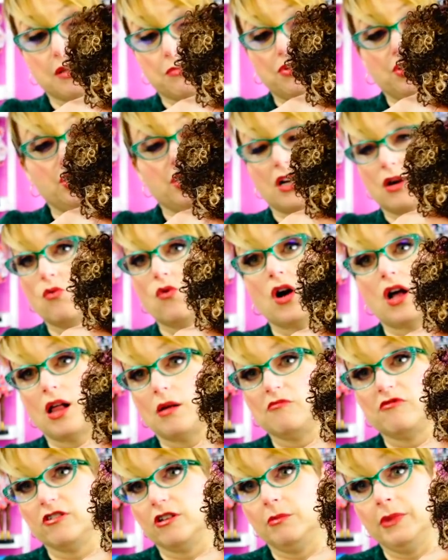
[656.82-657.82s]
I put it on while
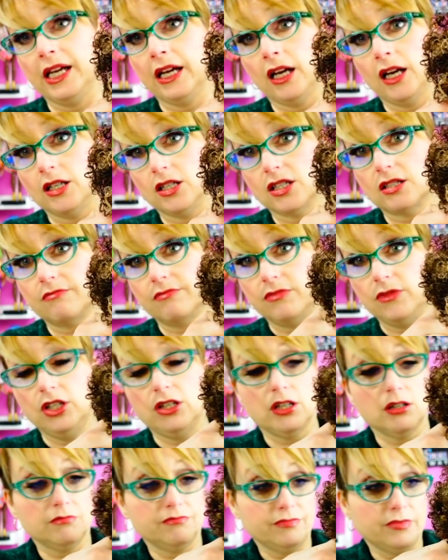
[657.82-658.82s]
I'm filming. I just, you
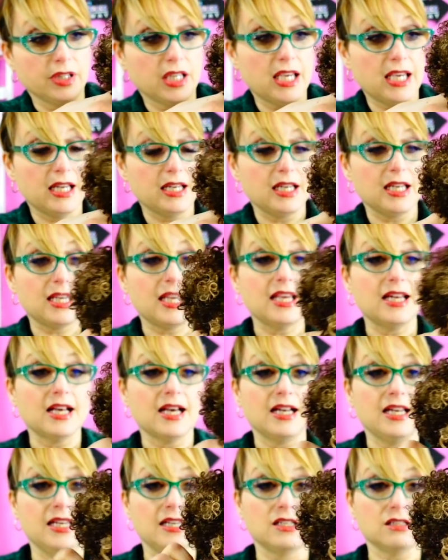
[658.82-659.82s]
know, can't,
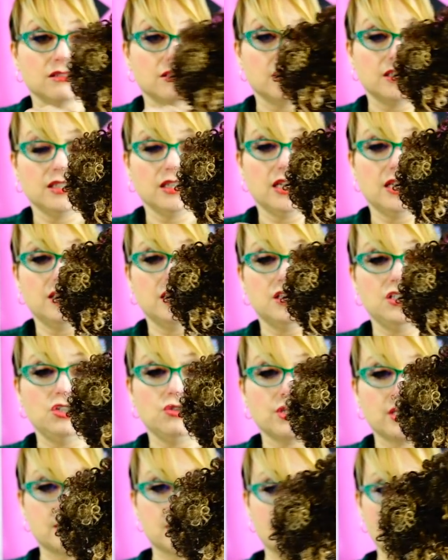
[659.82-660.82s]
cannot handle it. And then you
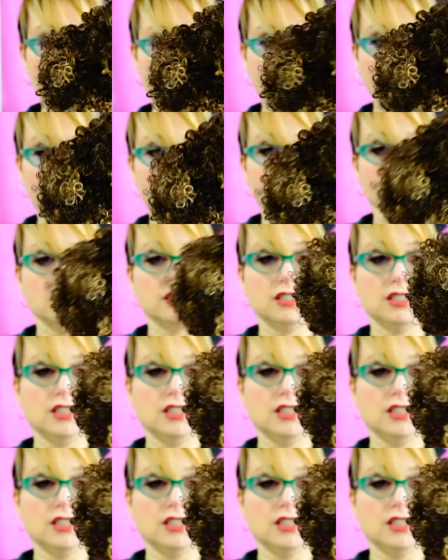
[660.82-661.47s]
guys have to hear